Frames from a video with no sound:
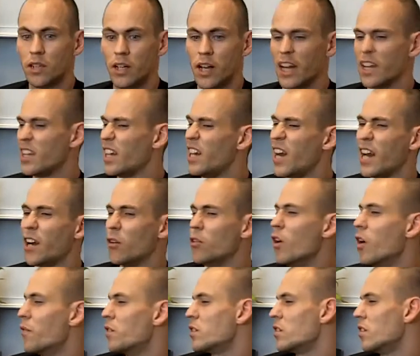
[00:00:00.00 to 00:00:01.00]
And I don't
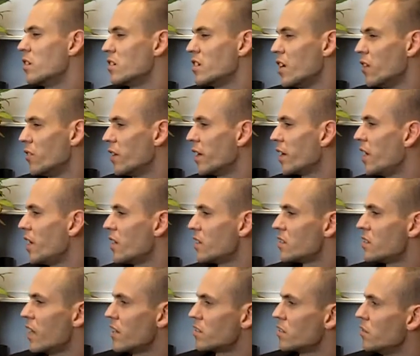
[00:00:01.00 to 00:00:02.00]
know for sure because I can't
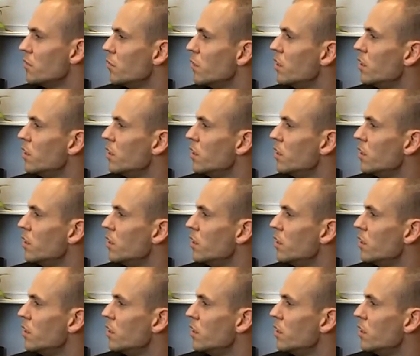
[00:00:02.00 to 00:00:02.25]
assess them,